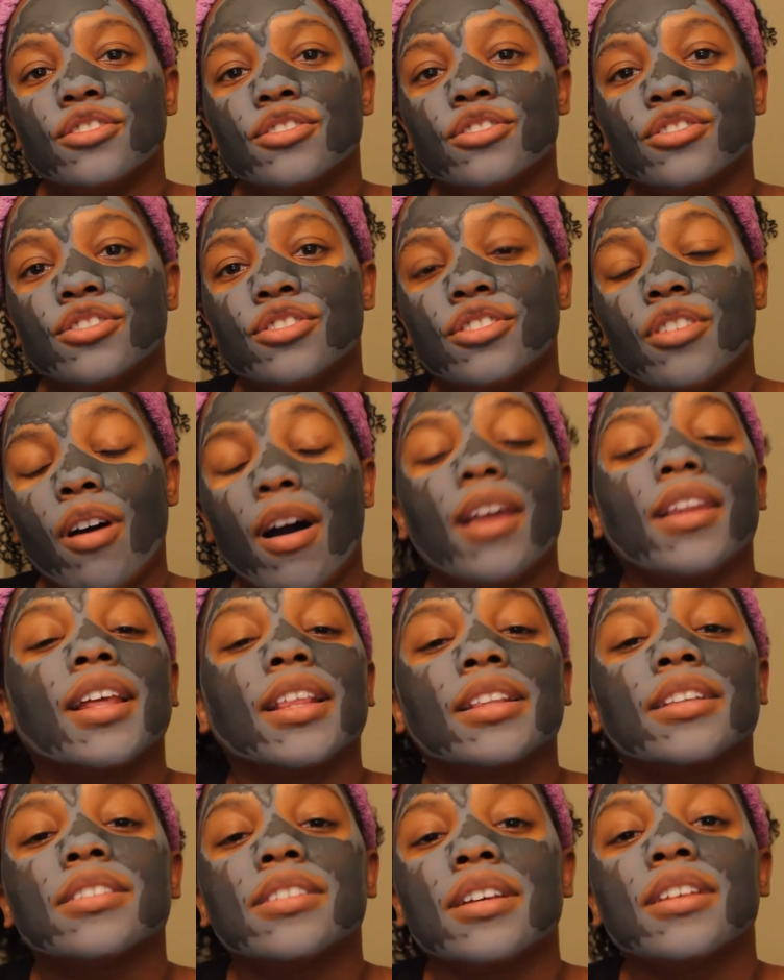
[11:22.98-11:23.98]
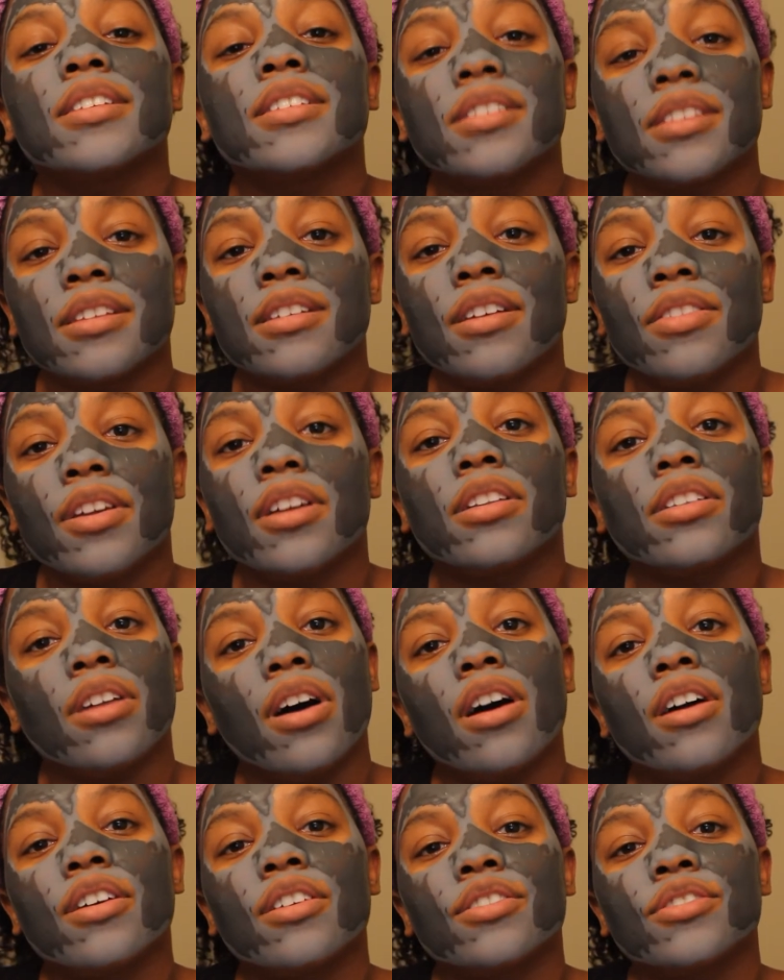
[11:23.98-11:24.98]
So I let the tint sit on there
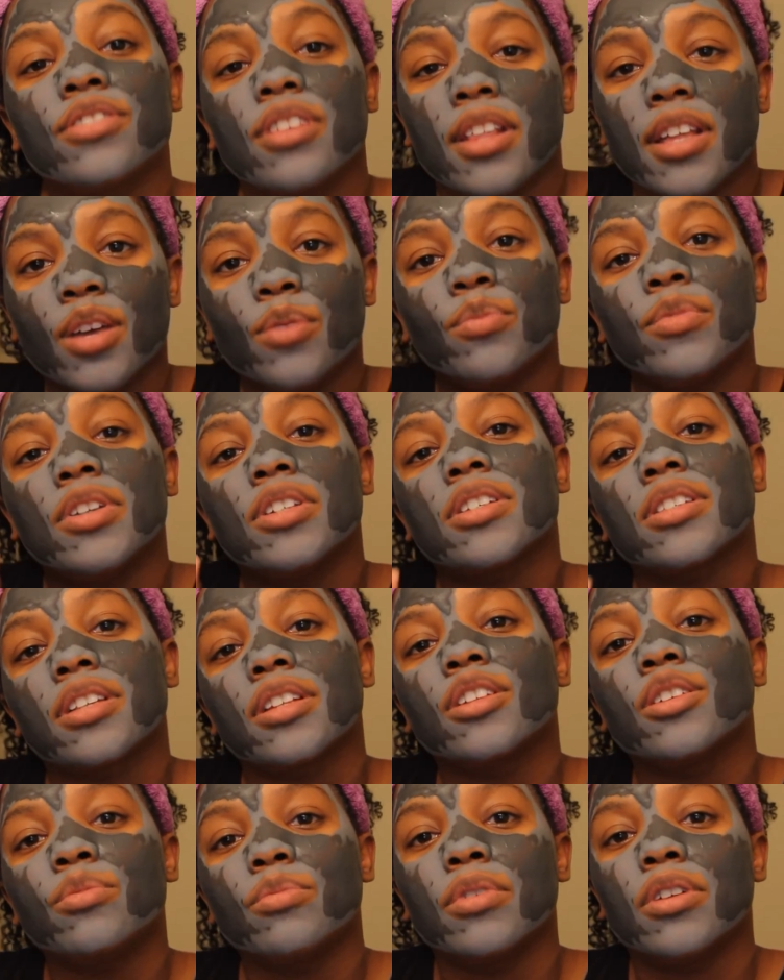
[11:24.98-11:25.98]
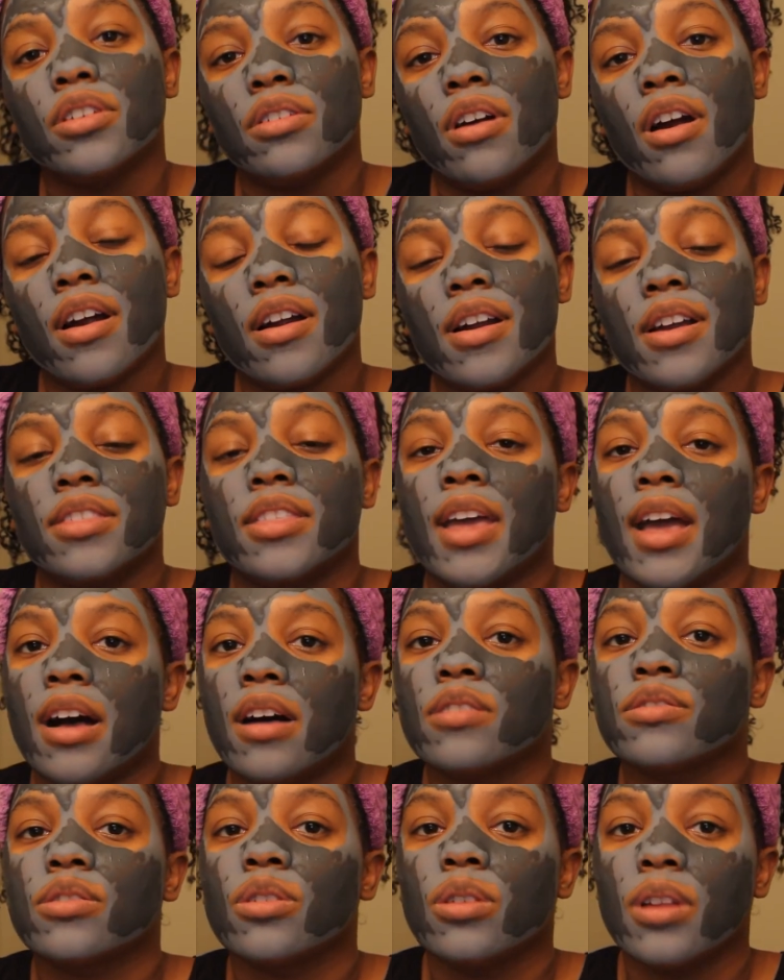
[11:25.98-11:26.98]
longer so they can be just a little bit darker, and they
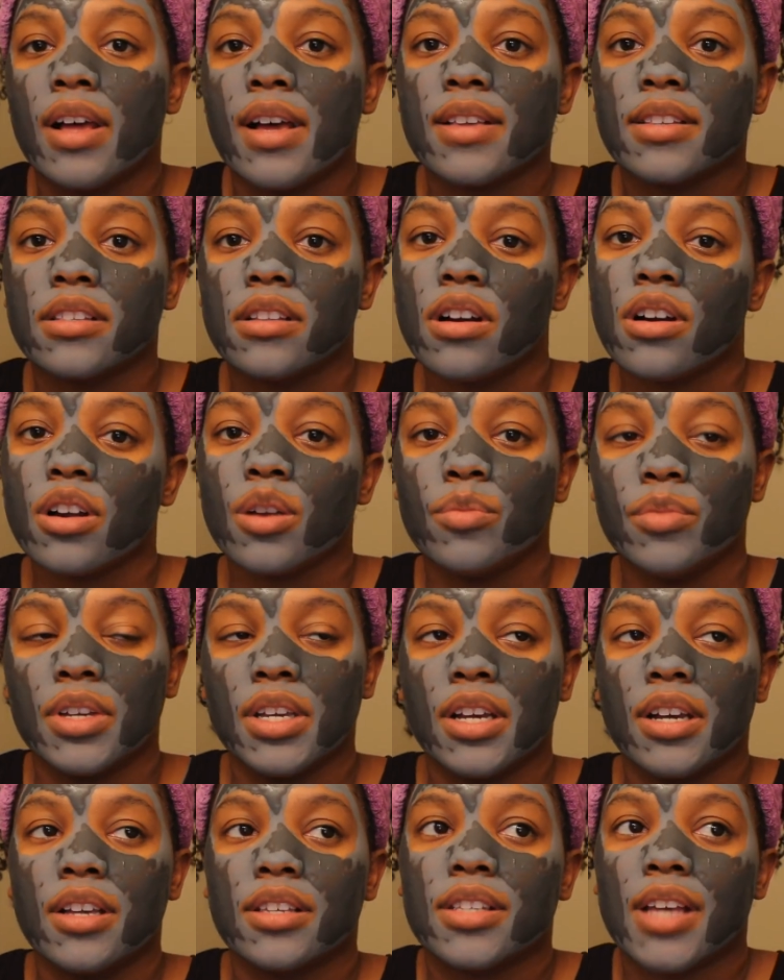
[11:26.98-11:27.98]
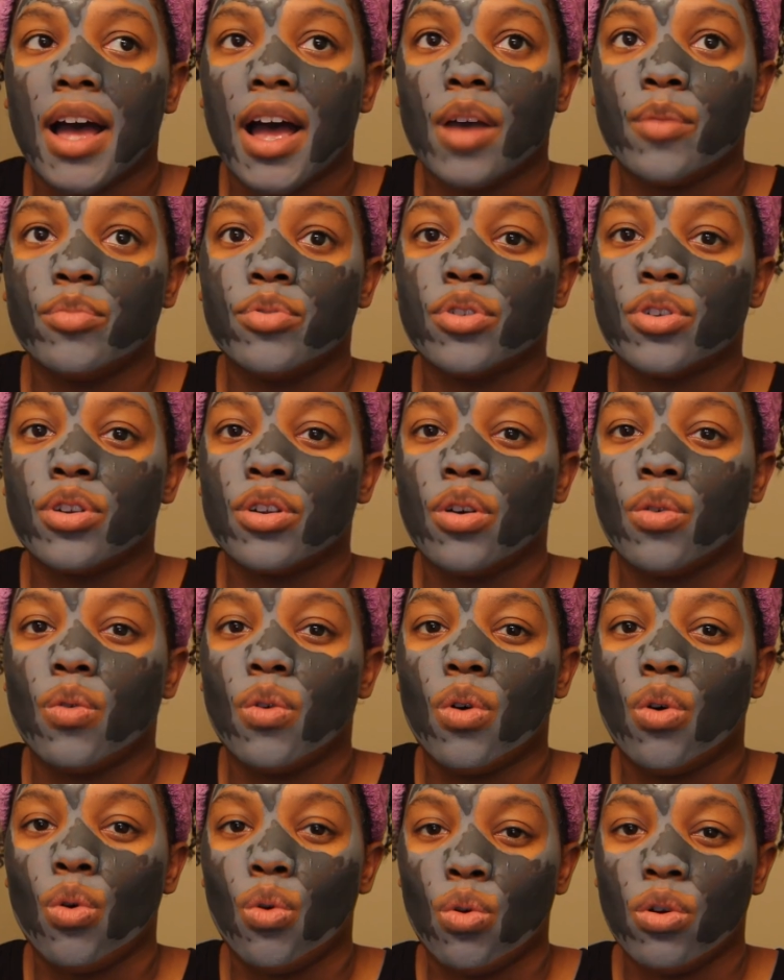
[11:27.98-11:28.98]
also last longer because I put
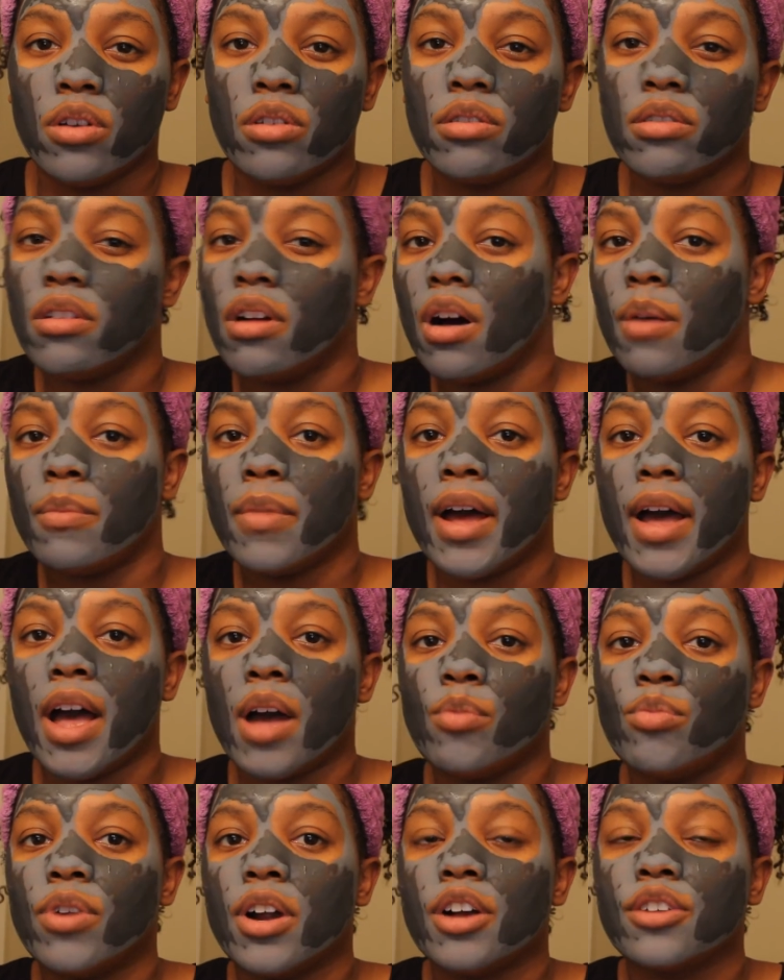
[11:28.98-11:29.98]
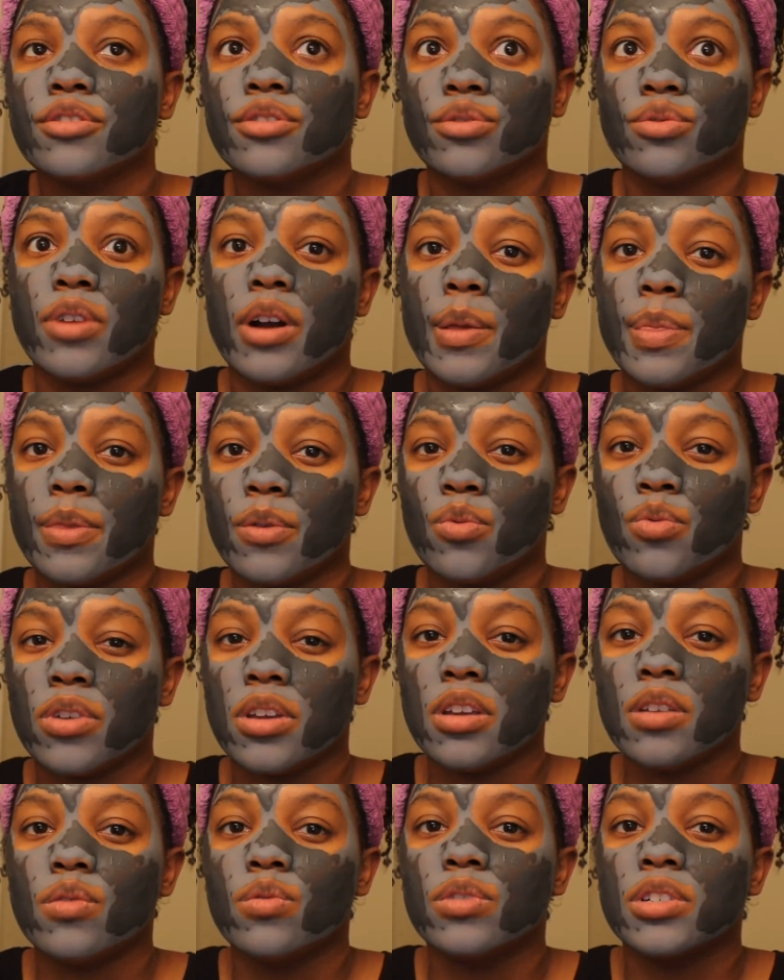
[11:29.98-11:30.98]
oil on my eyebrows throughout the
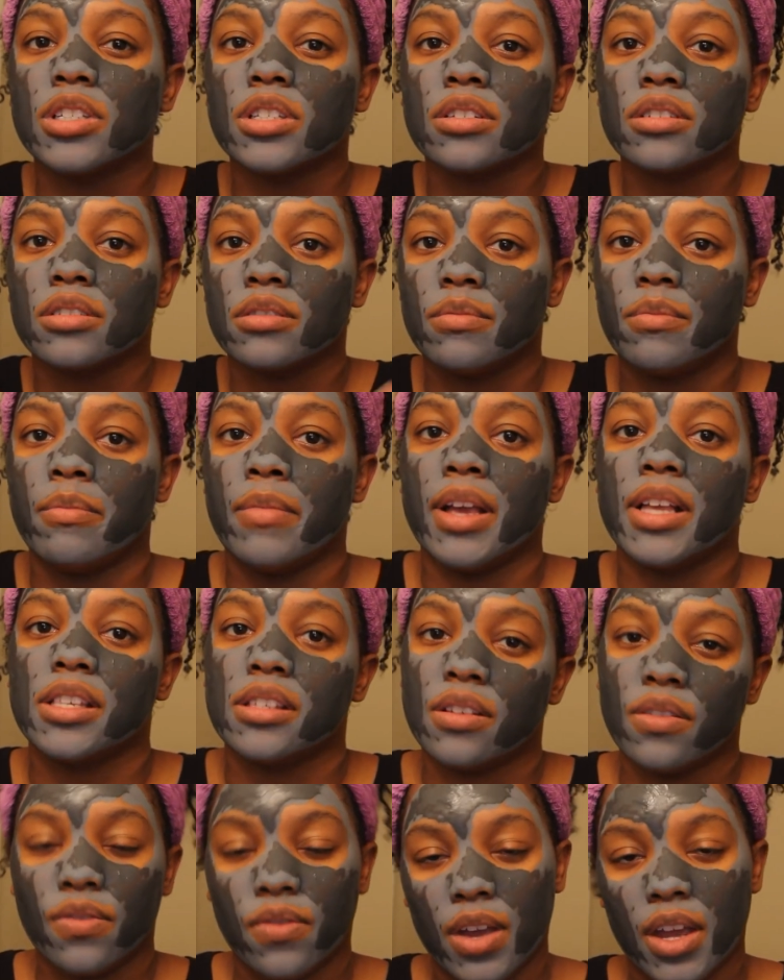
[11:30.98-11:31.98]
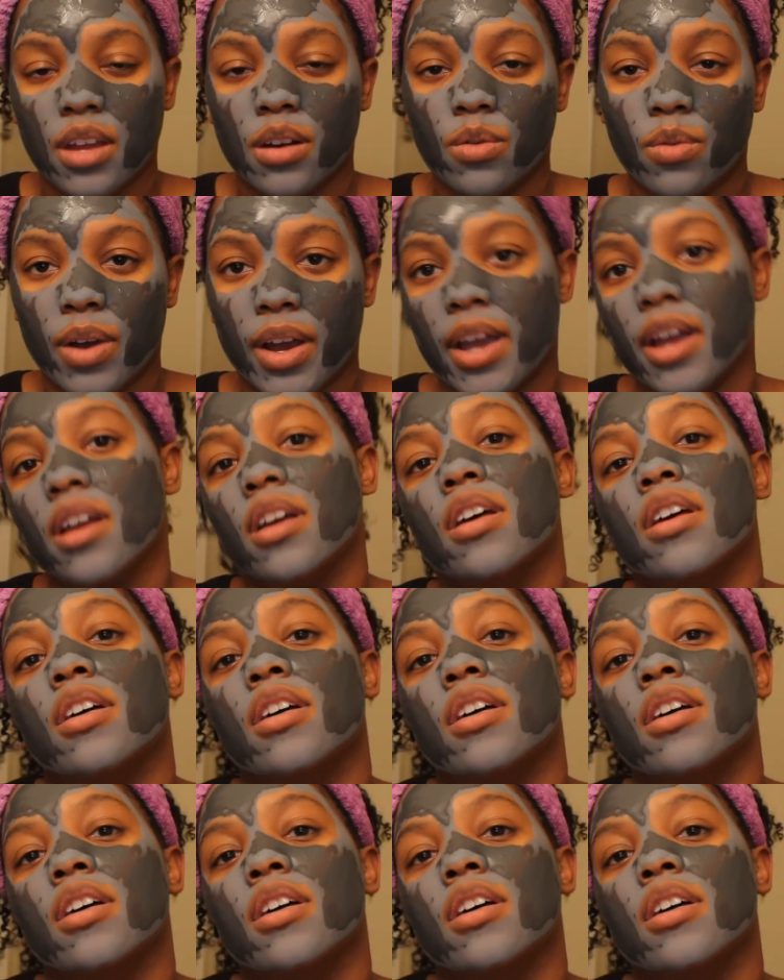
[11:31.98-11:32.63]
week, which makes it fade away.